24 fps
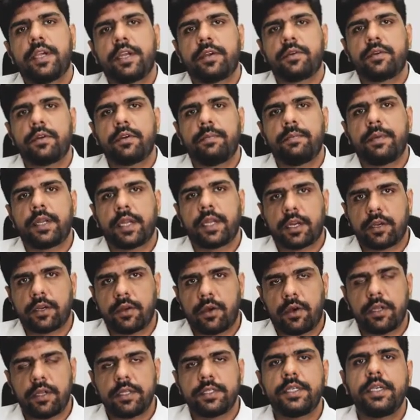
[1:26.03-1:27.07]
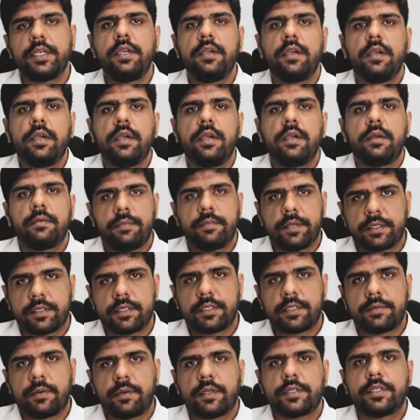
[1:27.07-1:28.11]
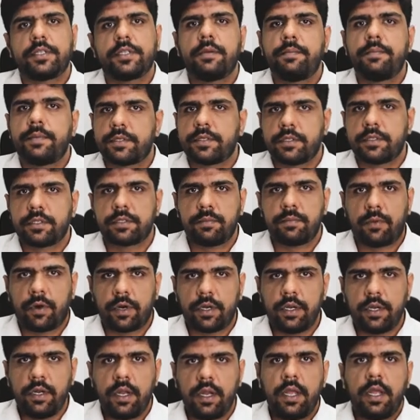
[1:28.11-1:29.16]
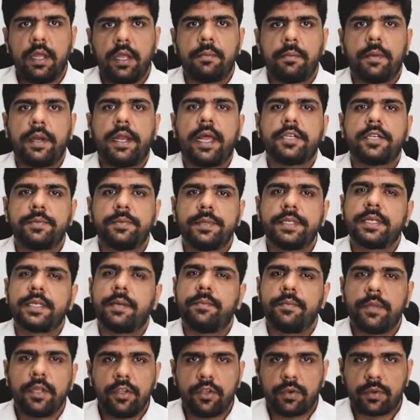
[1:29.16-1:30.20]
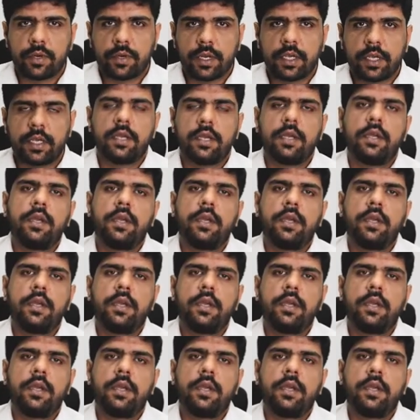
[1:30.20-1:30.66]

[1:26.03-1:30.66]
It could be technology, business process, or business model, but it has to be something unique.